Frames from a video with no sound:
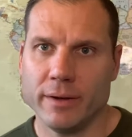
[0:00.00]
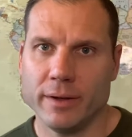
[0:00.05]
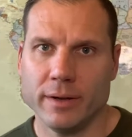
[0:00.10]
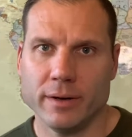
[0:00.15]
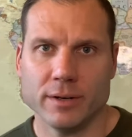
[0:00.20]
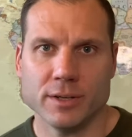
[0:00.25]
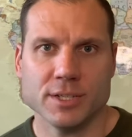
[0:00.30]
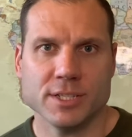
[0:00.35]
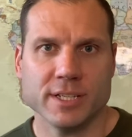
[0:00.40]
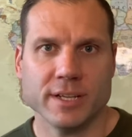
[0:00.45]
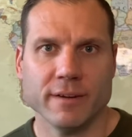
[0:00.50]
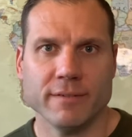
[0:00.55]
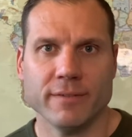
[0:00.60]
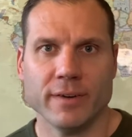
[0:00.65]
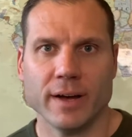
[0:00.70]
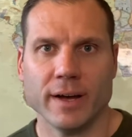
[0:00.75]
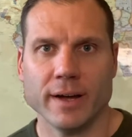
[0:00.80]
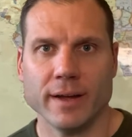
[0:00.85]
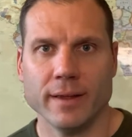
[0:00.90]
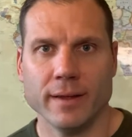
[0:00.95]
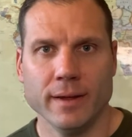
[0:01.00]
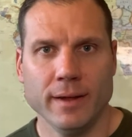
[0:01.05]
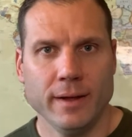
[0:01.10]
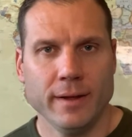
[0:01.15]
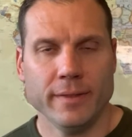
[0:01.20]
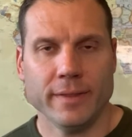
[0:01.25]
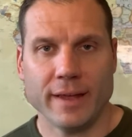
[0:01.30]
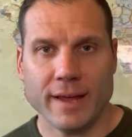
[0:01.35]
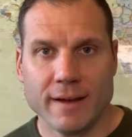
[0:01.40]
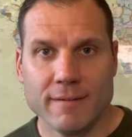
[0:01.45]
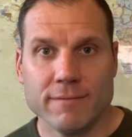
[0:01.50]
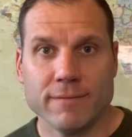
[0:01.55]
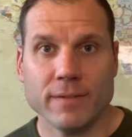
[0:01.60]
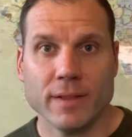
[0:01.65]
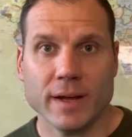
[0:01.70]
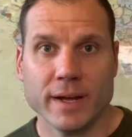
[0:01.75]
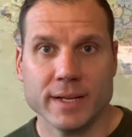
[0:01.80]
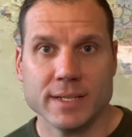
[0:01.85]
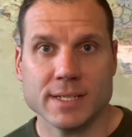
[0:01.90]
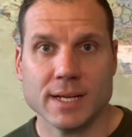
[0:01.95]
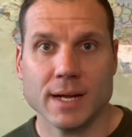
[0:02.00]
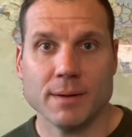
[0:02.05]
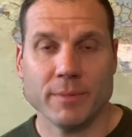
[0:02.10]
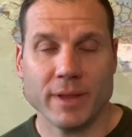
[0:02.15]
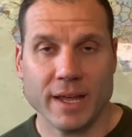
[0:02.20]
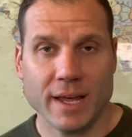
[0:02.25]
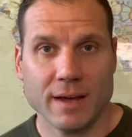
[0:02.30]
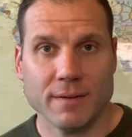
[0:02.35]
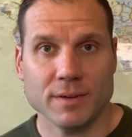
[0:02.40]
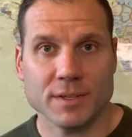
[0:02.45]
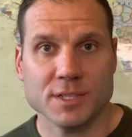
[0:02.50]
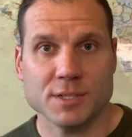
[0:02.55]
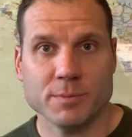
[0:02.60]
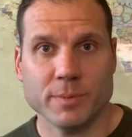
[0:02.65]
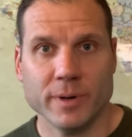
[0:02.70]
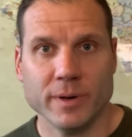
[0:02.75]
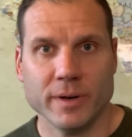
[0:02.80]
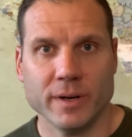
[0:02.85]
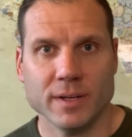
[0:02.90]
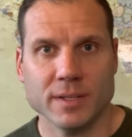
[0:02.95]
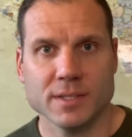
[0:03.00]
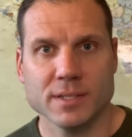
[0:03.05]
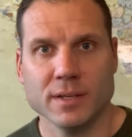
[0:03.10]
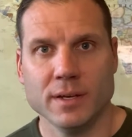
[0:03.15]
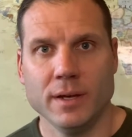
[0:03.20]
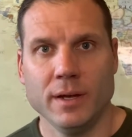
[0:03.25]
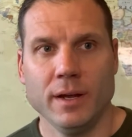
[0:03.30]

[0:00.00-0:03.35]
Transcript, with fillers: or CFI. They have flying time, they have experience,